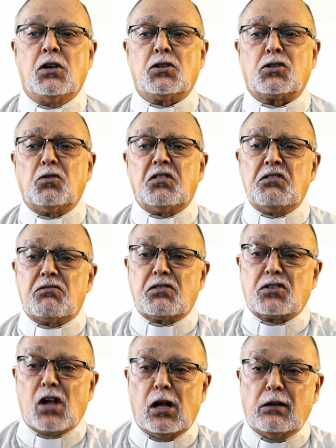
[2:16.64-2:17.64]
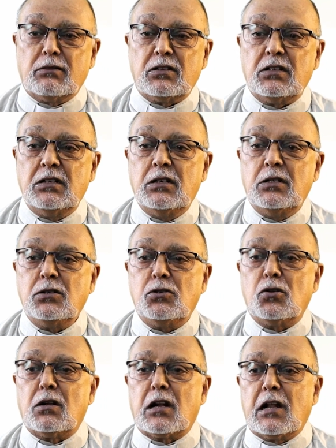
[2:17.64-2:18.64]
So she resolved
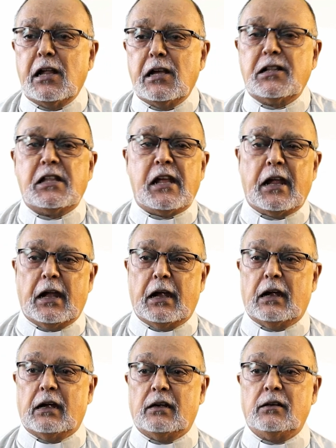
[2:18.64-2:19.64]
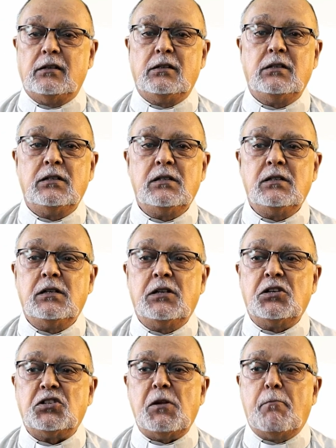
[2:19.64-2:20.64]
to clear the air.
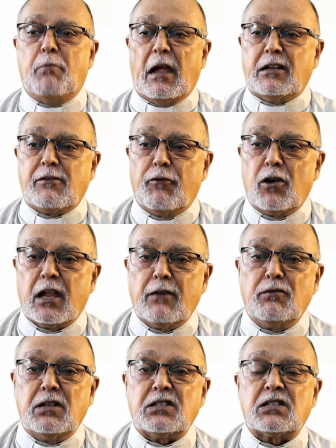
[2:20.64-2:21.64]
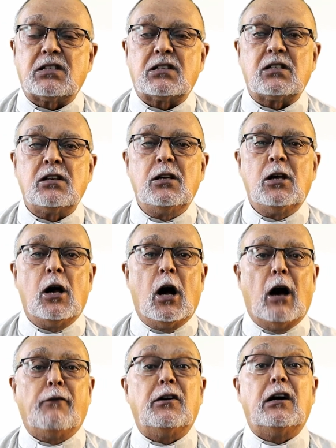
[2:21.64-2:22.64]
She begged forgiveness
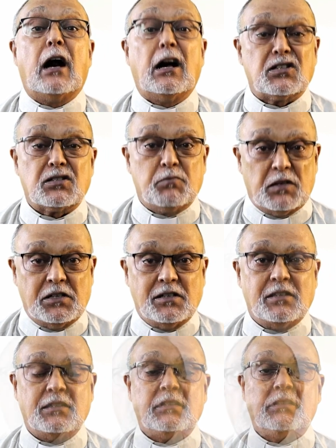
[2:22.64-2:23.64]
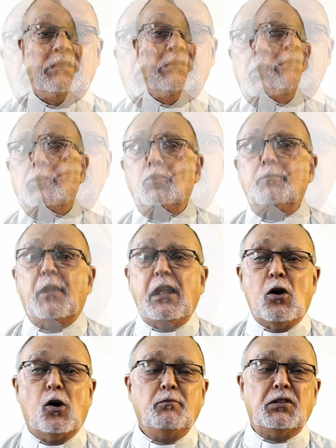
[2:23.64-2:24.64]
of her husband. To
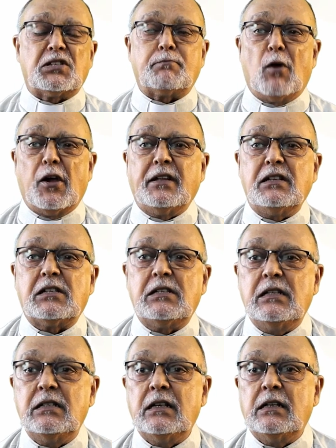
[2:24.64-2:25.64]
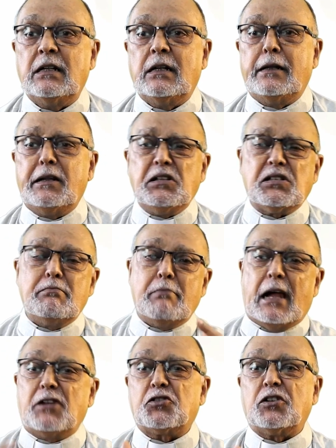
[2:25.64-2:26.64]
bring home this point, let us
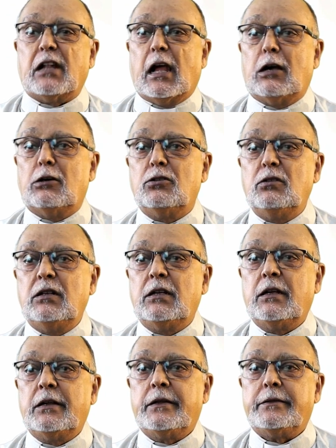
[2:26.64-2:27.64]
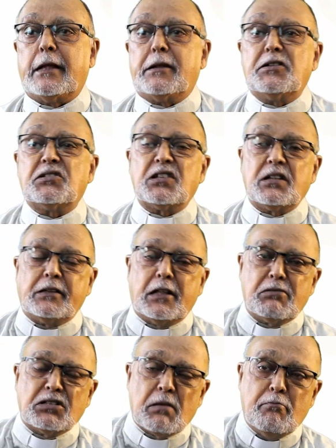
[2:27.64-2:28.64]
imagine now that
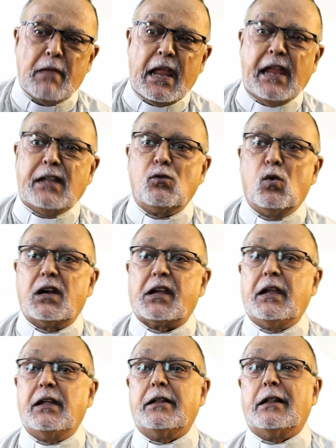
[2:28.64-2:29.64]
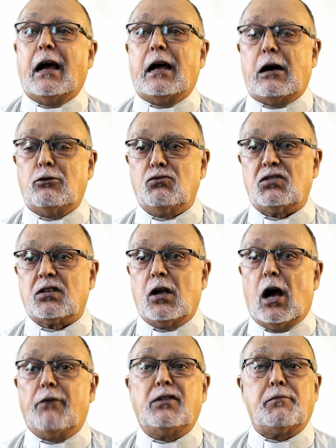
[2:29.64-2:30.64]
there is a maid working in the house
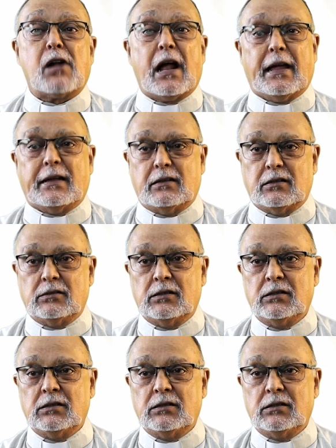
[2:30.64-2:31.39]
of the bride.